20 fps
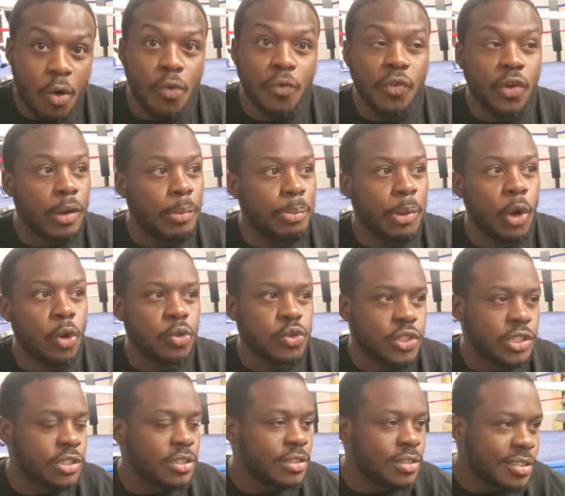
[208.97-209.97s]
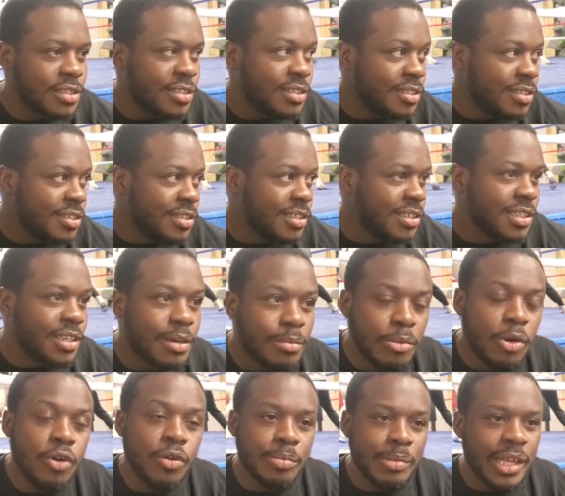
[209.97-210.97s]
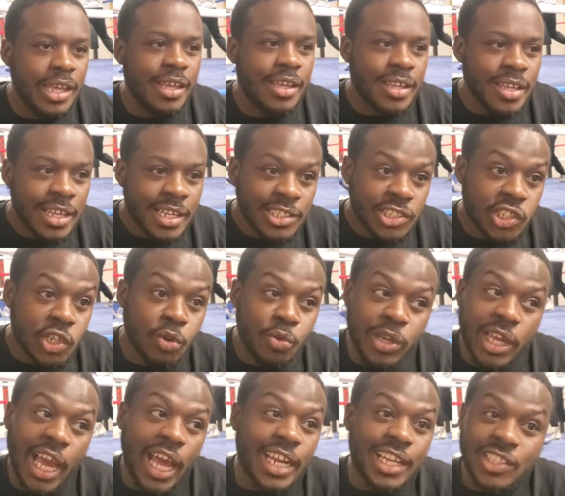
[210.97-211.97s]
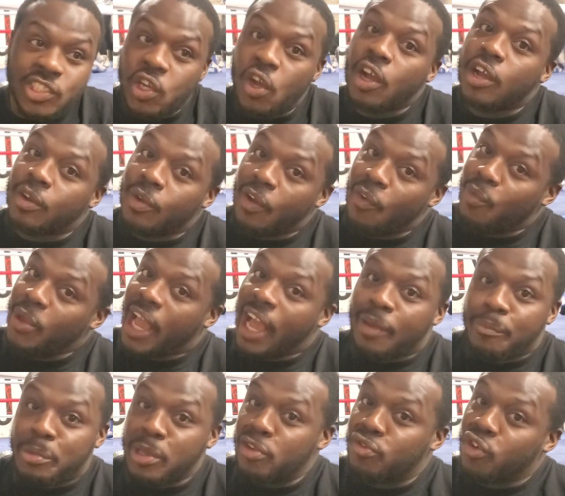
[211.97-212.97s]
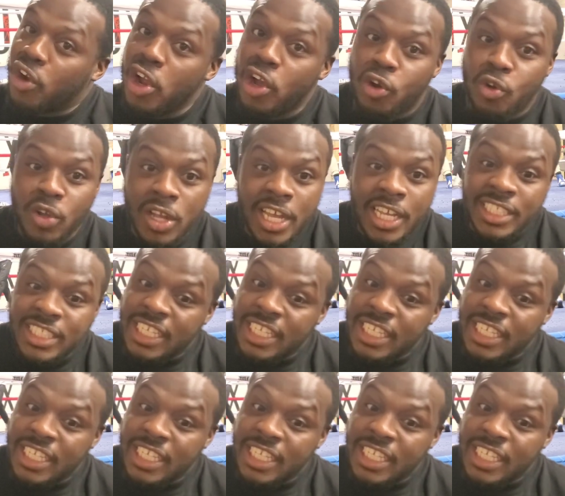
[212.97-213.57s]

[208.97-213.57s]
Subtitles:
Over a post. Come on, man. So we gotta be real.